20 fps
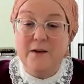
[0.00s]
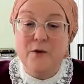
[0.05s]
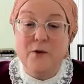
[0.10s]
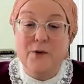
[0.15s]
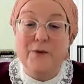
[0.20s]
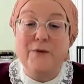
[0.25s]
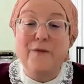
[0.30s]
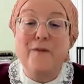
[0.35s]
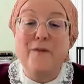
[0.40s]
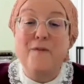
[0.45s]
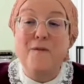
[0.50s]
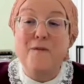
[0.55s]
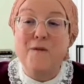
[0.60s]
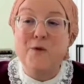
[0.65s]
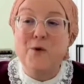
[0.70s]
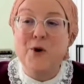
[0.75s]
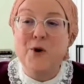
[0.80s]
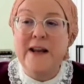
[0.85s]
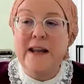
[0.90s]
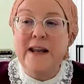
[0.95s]
You're
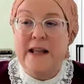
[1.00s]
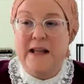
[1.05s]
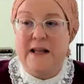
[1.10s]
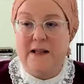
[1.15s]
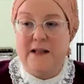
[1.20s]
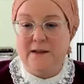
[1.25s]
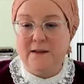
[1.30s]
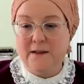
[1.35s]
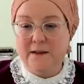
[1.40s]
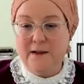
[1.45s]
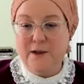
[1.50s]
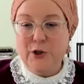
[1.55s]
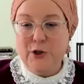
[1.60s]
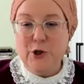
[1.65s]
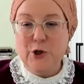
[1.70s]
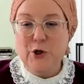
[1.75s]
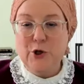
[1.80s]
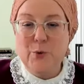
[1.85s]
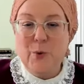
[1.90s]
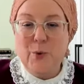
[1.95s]
free.
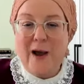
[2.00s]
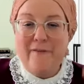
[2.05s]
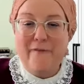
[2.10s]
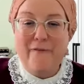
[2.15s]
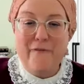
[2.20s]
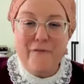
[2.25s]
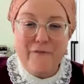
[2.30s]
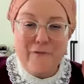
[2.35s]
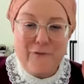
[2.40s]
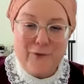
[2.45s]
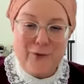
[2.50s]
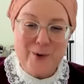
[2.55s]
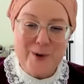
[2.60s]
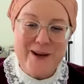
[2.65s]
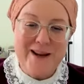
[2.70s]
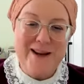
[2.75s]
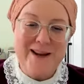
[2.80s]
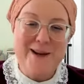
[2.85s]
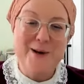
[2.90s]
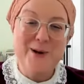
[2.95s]
You have
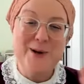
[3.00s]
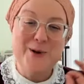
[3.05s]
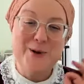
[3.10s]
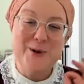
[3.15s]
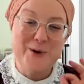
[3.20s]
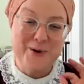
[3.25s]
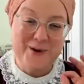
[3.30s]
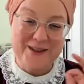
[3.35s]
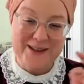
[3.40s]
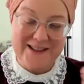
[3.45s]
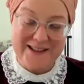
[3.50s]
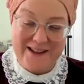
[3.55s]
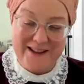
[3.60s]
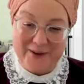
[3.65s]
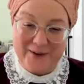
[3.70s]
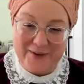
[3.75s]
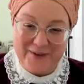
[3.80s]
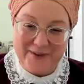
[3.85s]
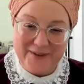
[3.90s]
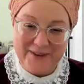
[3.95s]
freed
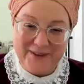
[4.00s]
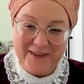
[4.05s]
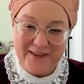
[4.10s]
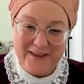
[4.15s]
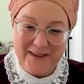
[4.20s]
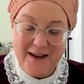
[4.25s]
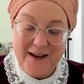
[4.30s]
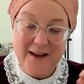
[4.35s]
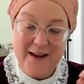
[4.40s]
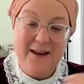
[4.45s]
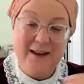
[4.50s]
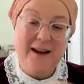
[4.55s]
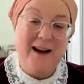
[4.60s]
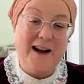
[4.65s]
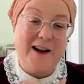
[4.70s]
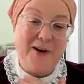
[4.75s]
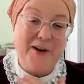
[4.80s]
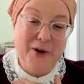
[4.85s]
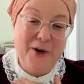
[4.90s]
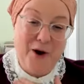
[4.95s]
yourself.
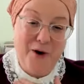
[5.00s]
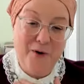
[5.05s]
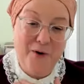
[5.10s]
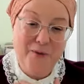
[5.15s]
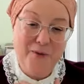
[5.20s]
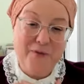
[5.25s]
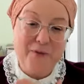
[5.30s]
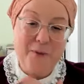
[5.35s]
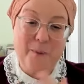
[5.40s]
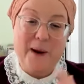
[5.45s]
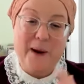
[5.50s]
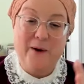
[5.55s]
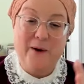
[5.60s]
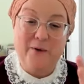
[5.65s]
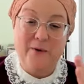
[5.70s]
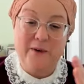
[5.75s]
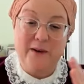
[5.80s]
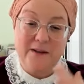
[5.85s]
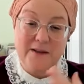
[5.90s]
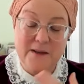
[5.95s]
I know from my
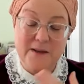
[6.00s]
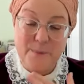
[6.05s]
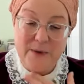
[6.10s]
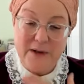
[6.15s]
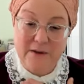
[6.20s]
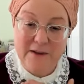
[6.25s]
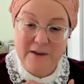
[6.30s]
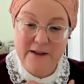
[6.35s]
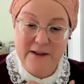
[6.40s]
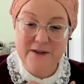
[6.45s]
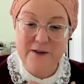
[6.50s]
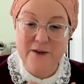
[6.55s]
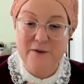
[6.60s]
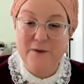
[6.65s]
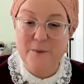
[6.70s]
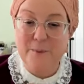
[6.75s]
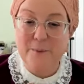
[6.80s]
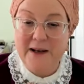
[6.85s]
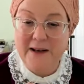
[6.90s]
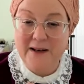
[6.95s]
own experience
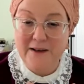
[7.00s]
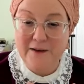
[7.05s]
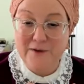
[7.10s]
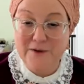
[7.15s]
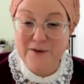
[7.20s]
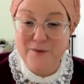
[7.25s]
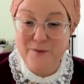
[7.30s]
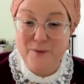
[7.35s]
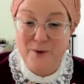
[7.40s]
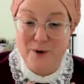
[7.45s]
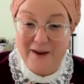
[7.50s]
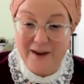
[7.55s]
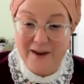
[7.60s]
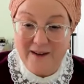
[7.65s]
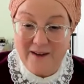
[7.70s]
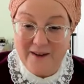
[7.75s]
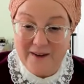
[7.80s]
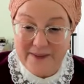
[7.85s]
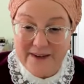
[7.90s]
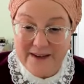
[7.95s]
over many years of
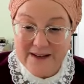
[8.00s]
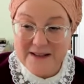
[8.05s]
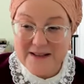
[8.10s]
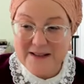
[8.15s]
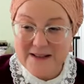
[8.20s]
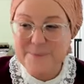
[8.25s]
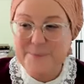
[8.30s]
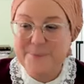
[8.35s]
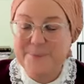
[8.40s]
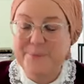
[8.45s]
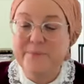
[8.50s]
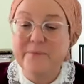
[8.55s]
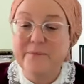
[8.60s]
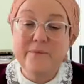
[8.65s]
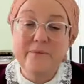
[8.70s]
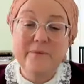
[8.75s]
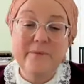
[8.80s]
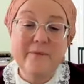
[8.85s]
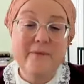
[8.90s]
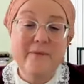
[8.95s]
working on this,
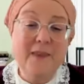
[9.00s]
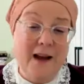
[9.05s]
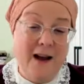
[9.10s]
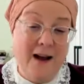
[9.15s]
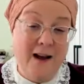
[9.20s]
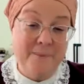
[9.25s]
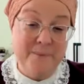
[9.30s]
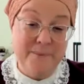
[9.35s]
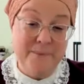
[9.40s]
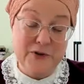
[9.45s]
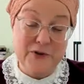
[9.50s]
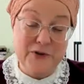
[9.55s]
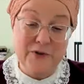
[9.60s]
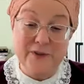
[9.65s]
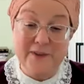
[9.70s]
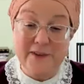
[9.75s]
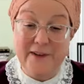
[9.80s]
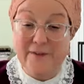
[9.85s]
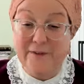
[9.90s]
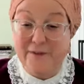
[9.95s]
I'm
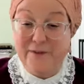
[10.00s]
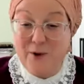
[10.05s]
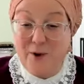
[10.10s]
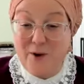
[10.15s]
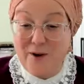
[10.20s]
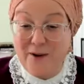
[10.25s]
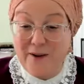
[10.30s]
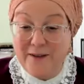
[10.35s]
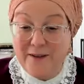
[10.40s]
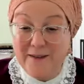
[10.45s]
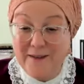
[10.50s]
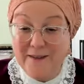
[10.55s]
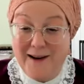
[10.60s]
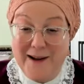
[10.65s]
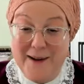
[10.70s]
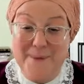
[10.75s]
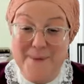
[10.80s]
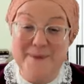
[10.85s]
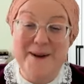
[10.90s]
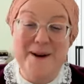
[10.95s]
certainly flawed.
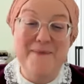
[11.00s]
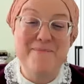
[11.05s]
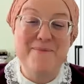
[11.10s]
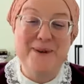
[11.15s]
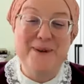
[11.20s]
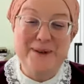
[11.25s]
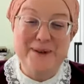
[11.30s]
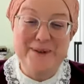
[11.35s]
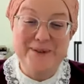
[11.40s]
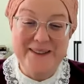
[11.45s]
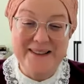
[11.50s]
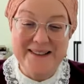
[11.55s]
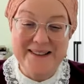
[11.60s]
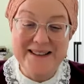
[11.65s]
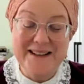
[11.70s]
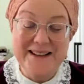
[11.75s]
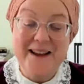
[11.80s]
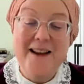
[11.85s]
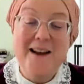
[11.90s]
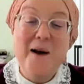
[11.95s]
I am not
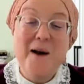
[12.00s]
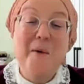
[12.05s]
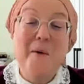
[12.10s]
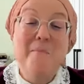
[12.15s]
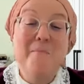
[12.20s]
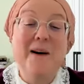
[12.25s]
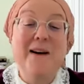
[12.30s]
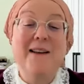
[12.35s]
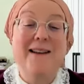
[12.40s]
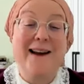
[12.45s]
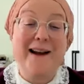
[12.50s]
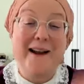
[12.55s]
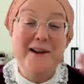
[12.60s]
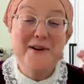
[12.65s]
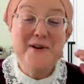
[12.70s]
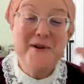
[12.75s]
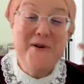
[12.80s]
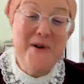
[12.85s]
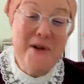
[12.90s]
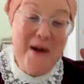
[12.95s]
perfect, but
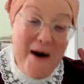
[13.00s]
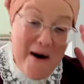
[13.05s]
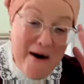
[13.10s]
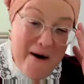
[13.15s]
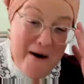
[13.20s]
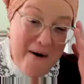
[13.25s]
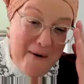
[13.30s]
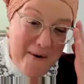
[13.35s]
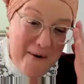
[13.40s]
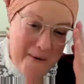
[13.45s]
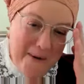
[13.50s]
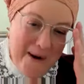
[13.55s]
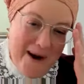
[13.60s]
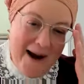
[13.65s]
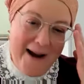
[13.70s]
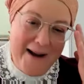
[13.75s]
I know